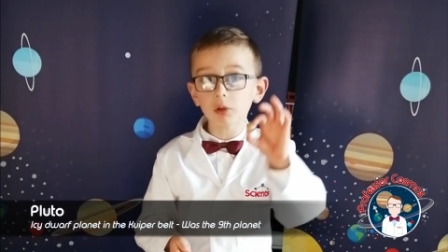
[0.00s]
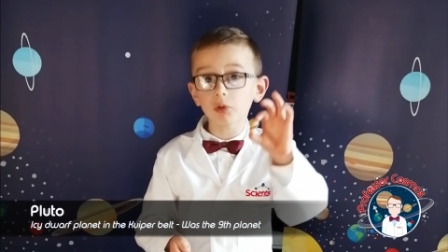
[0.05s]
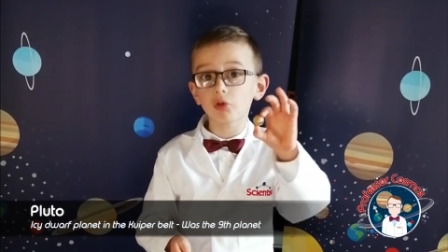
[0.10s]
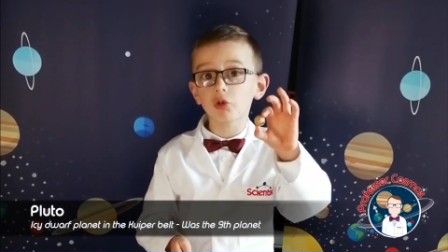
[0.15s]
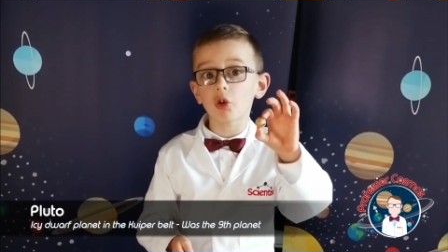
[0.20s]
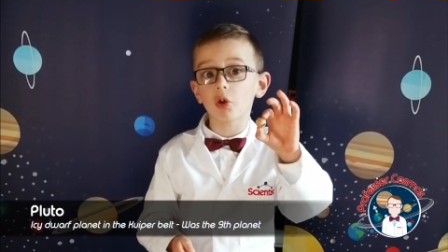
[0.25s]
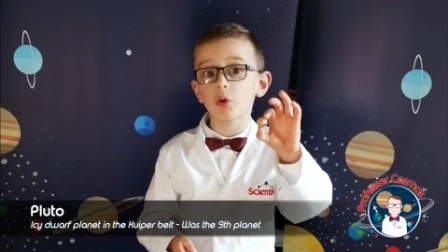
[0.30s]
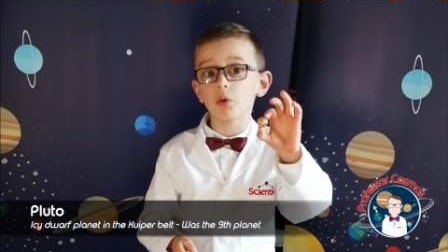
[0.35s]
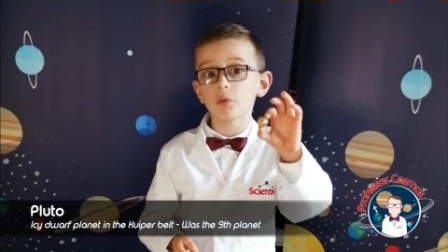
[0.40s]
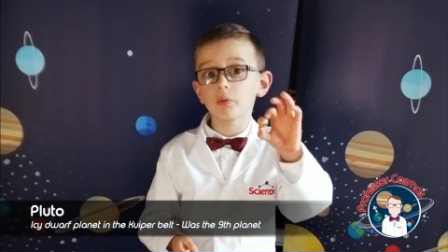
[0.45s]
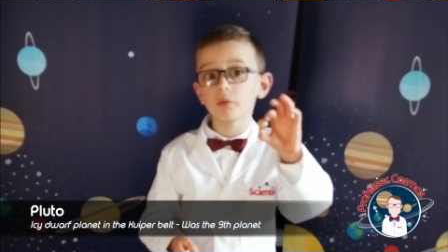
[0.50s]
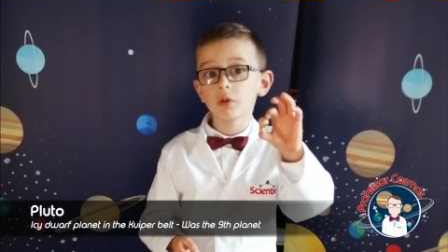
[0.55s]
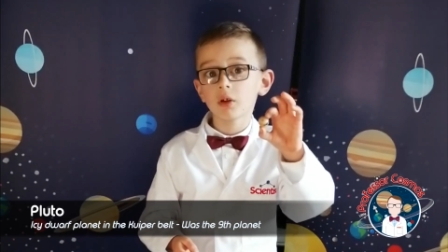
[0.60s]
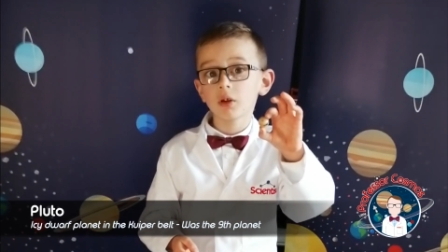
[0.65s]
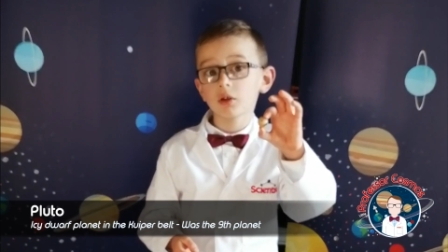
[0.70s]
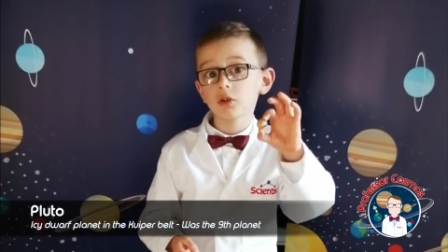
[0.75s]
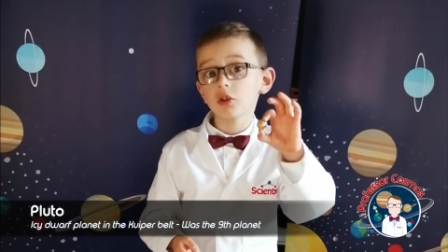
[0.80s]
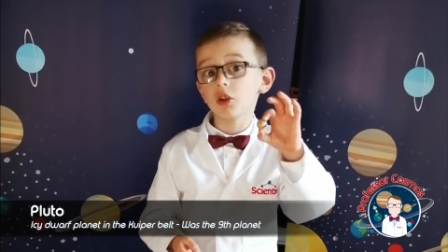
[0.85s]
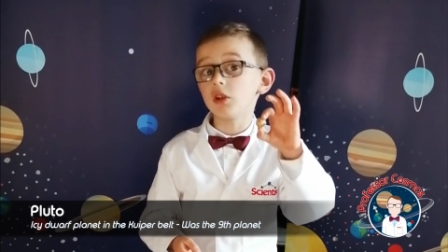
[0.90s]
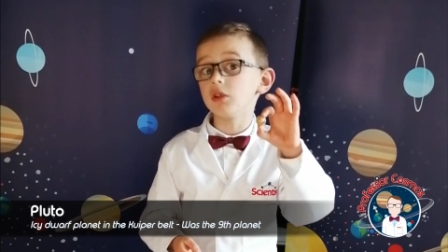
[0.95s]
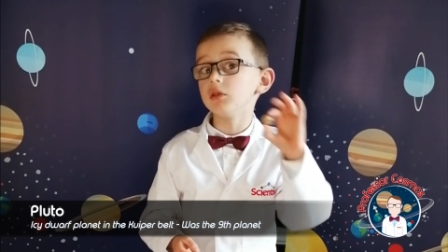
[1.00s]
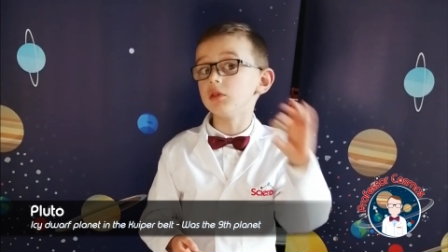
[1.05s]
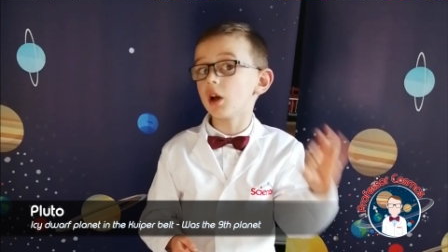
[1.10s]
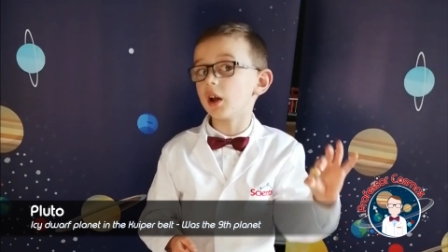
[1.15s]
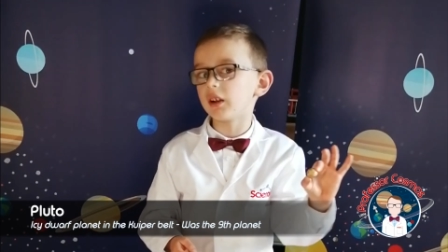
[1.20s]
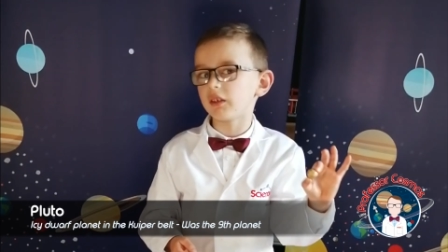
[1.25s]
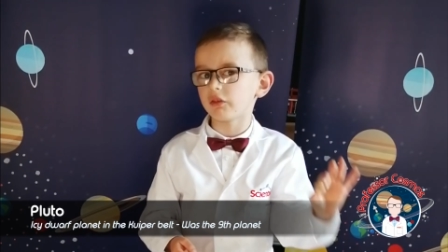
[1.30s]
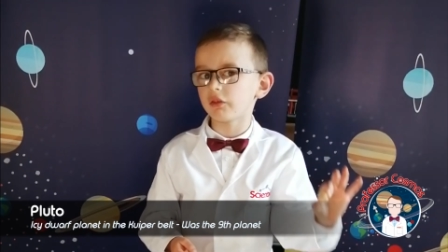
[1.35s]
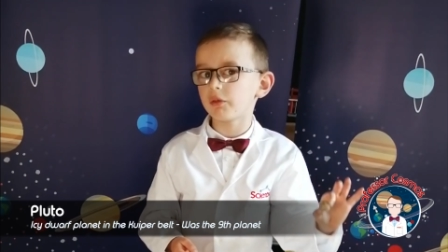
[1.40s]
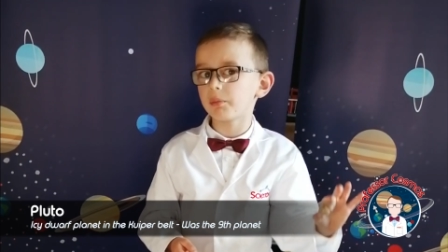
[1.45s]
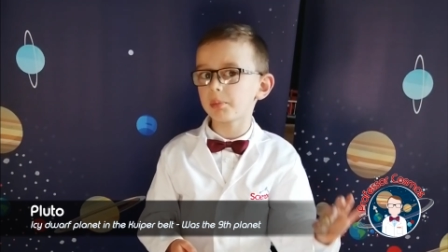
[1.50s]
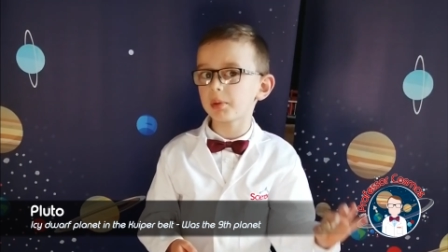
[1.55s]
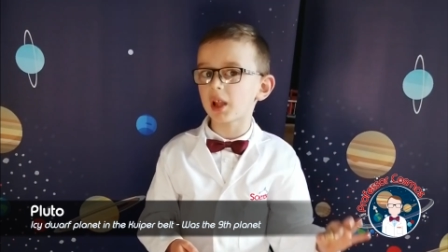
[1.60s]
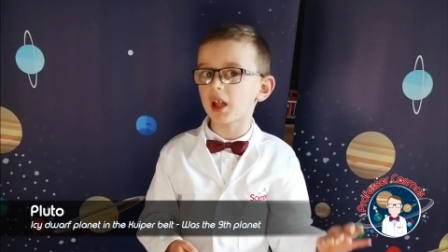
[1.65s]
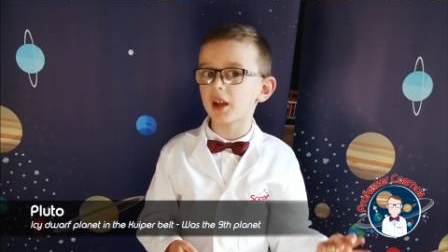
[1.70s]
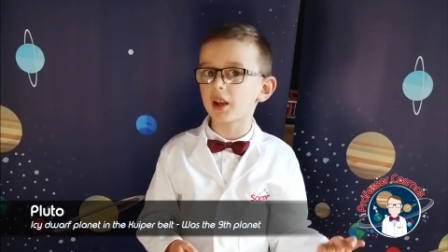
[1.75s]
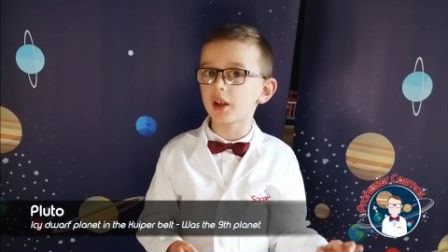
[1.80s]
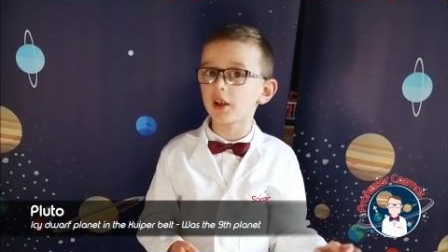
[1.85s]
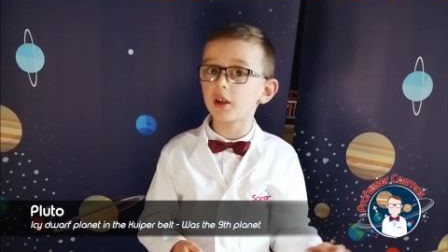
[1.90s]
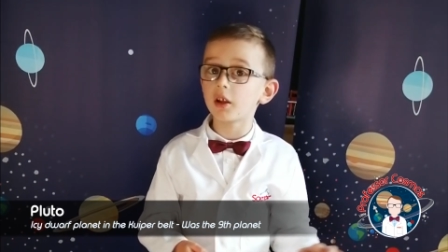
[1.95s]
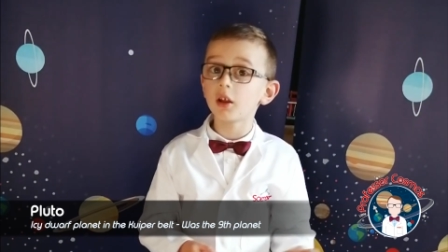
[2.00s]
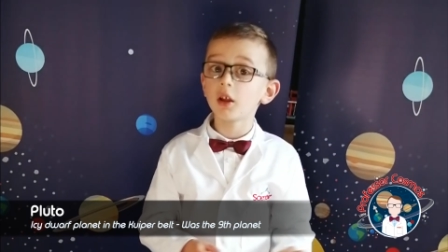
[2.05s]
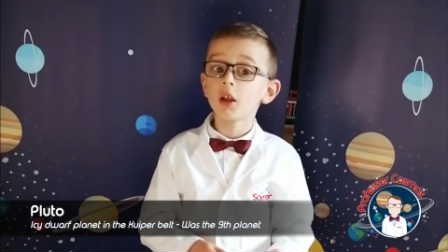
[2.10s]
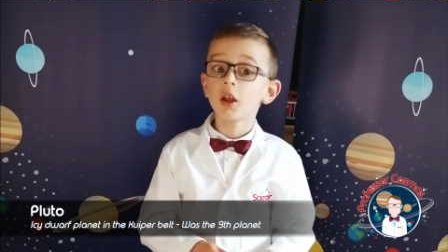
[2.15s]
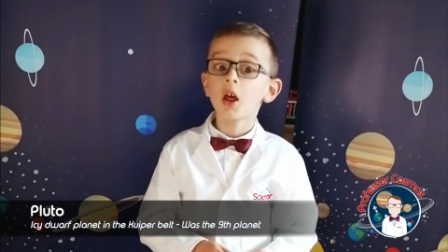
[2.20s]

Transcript: Pluto, the ninth planet.